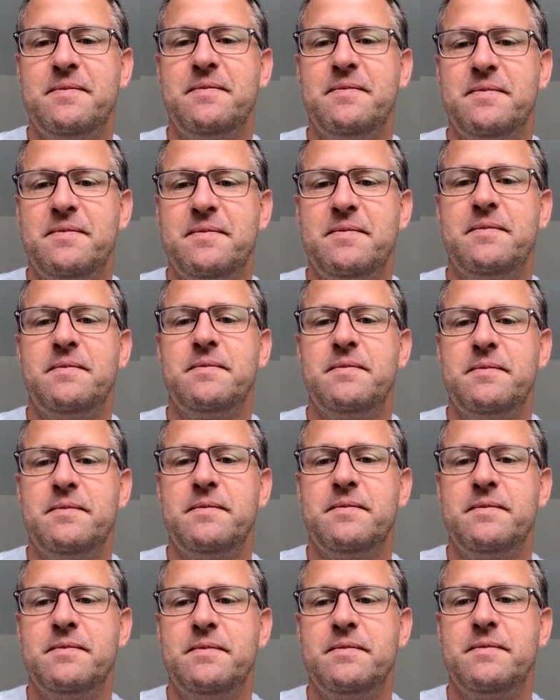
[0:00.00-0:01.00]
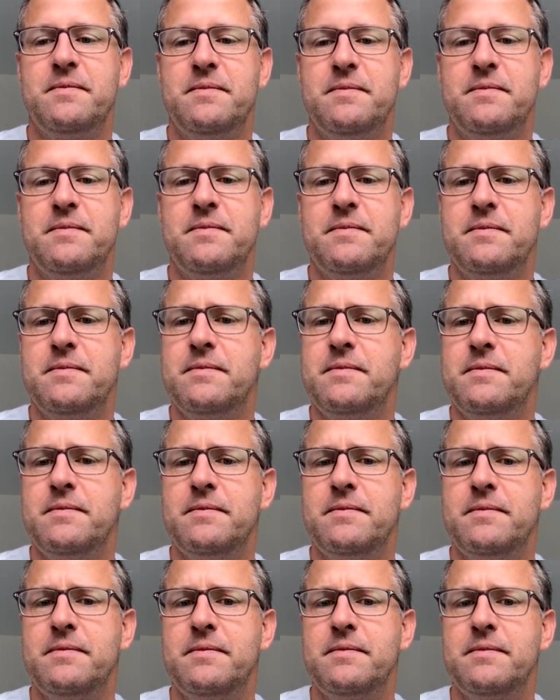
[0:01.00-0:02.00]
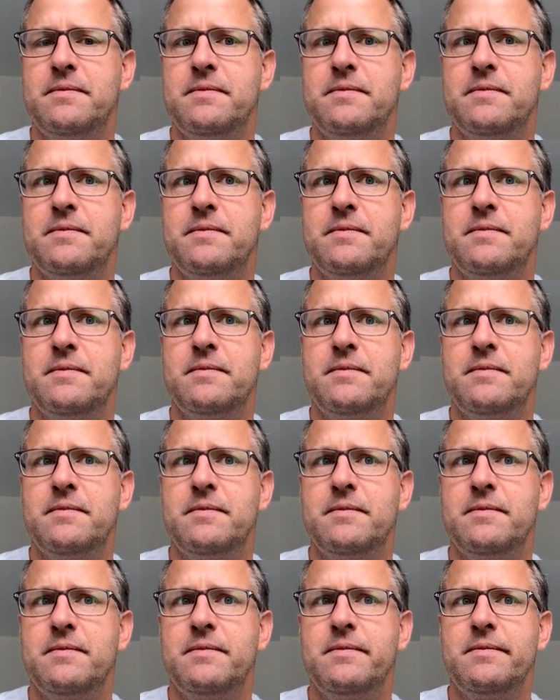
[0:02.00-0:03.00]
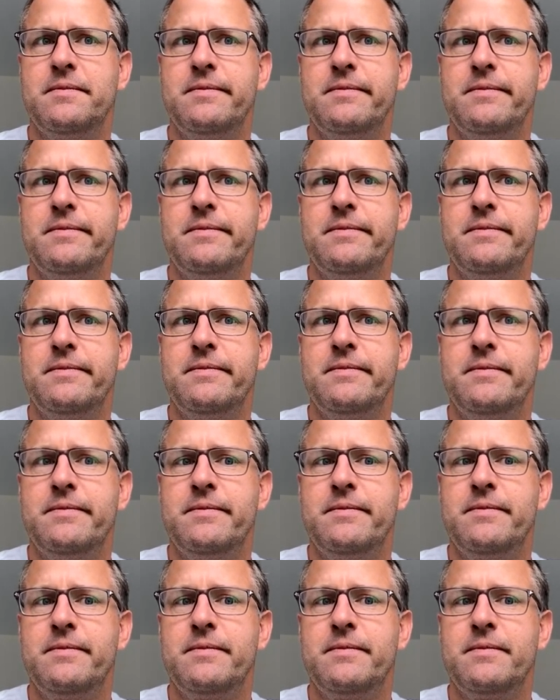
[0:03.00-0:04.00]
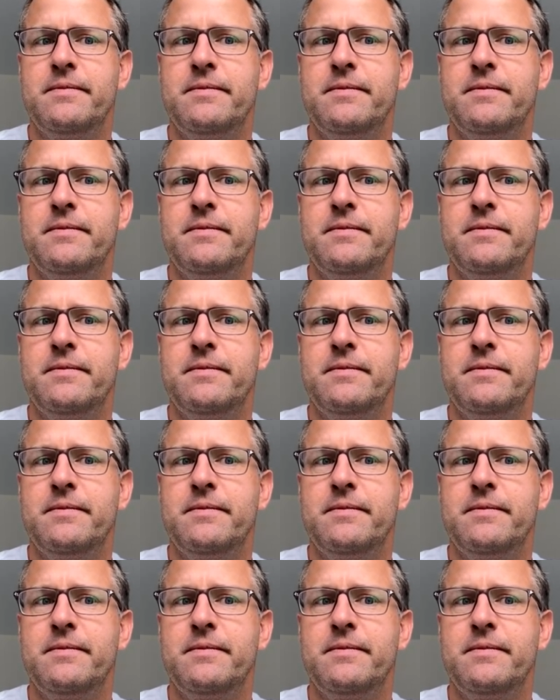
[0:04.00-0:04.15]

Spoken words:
[no speech]